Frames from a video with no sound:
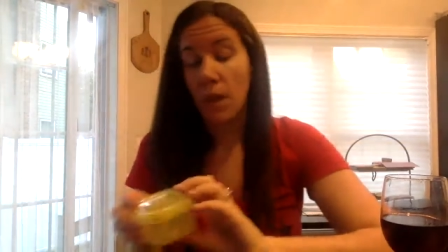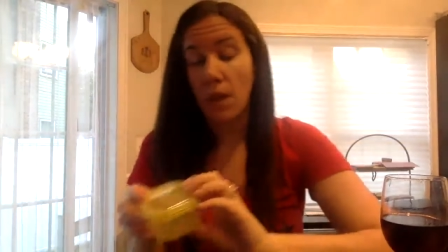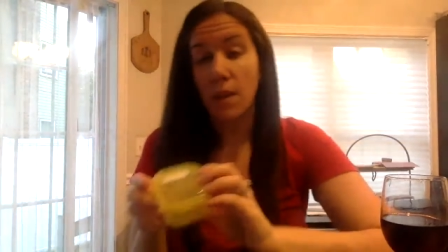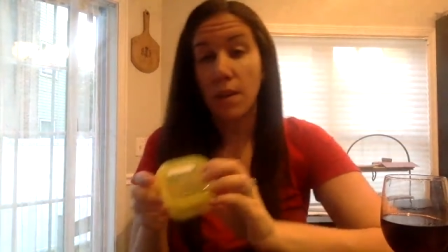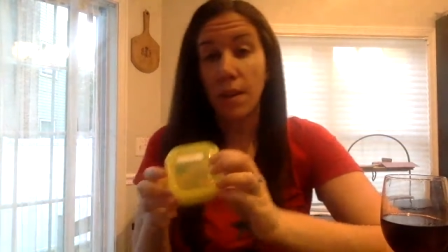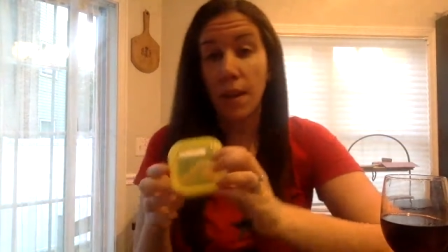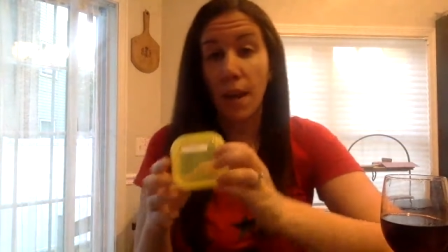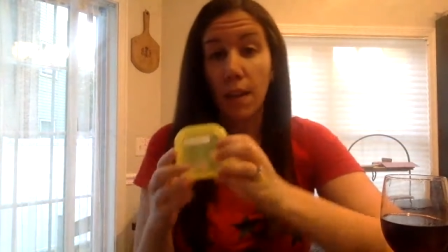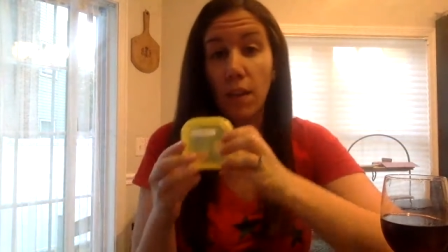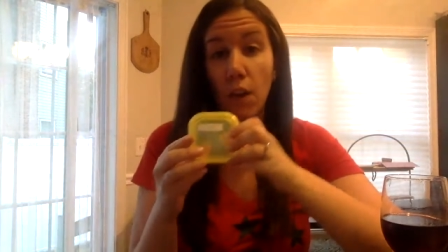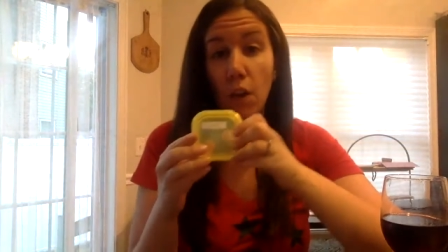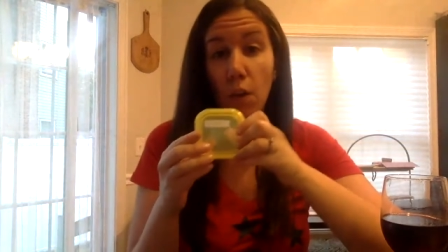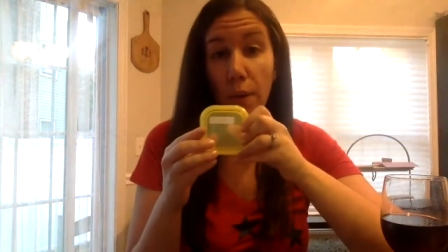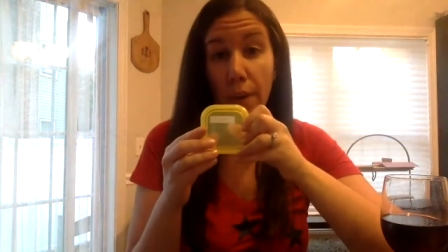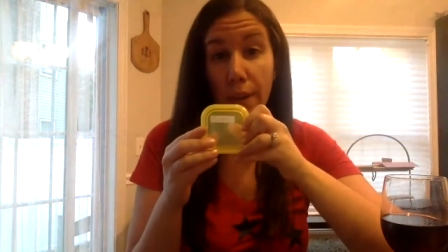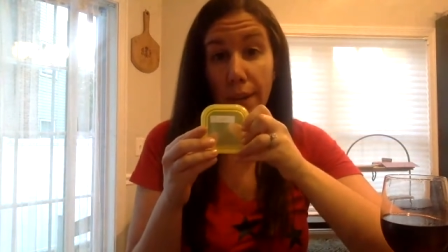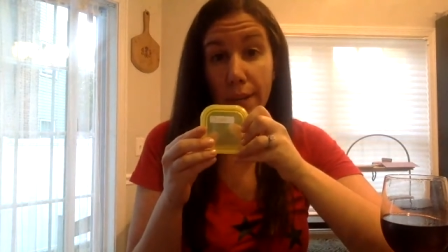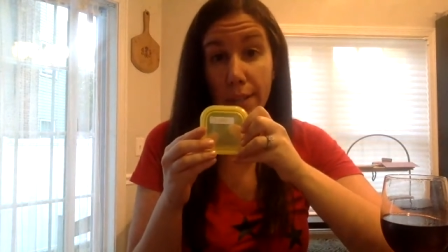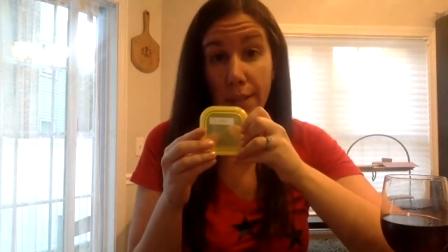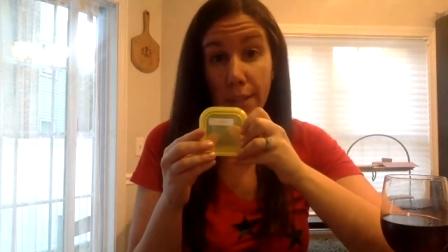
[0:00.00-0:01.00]
Yellow
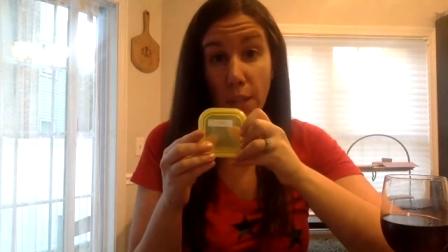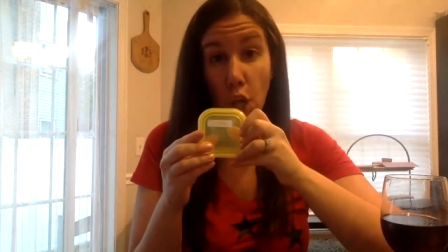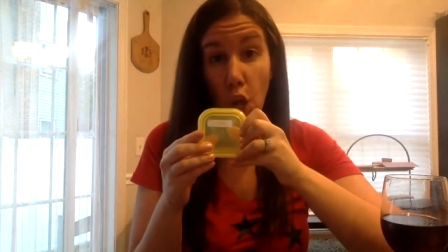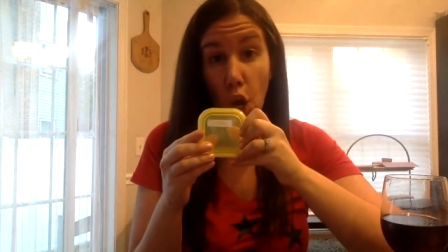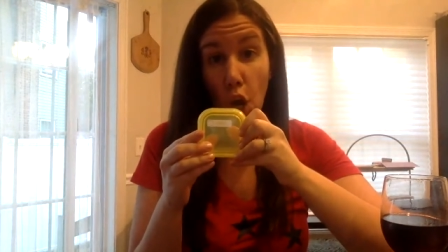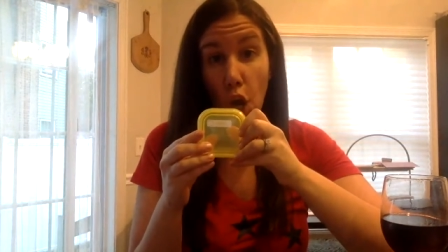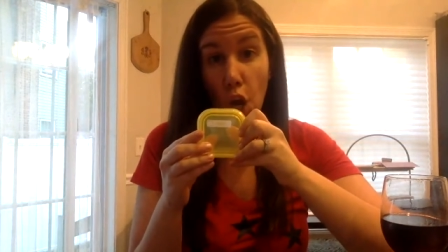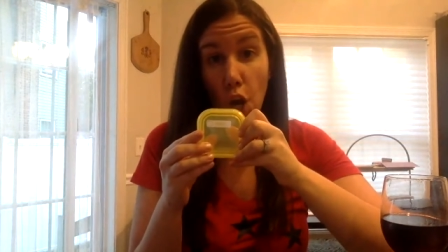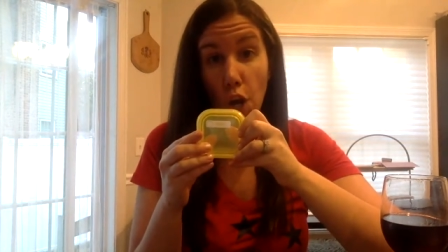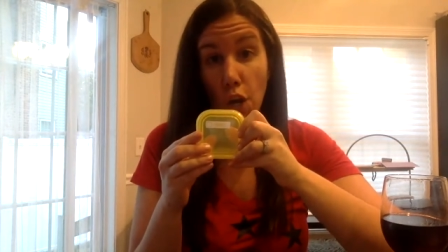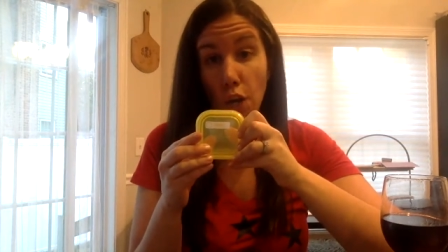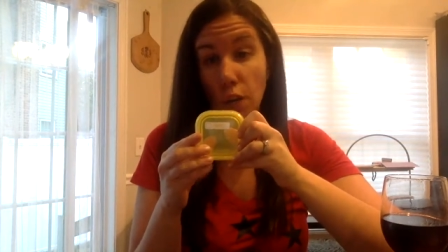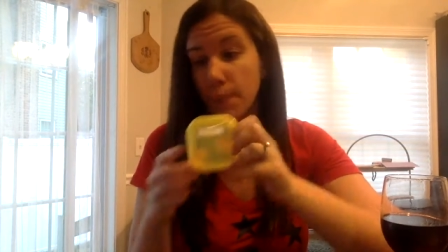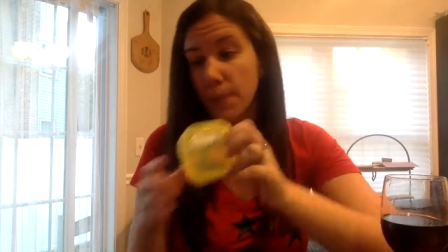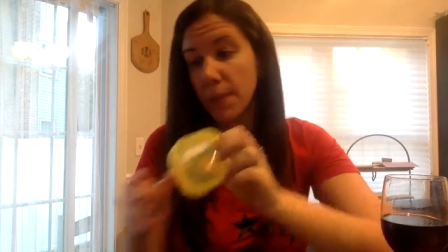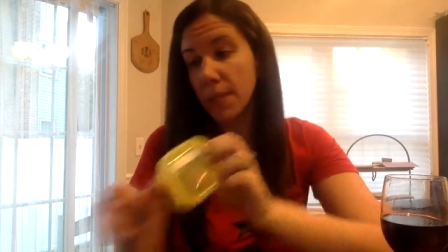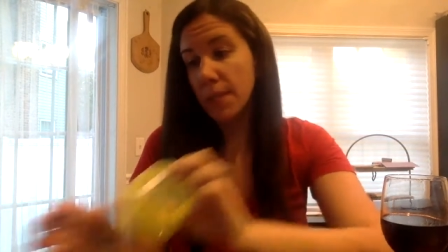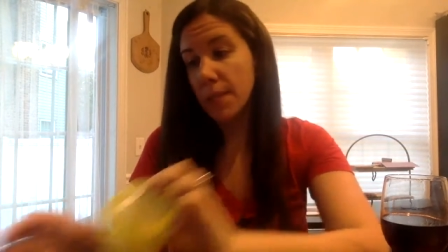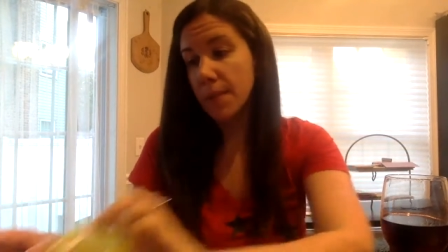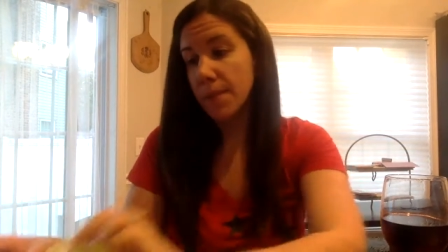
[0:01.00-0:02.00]
is
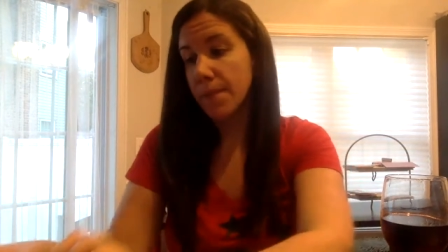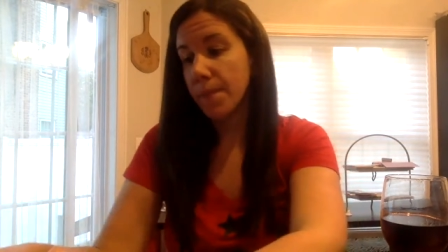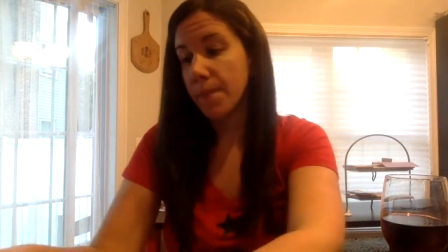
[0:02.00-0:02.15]
carbs.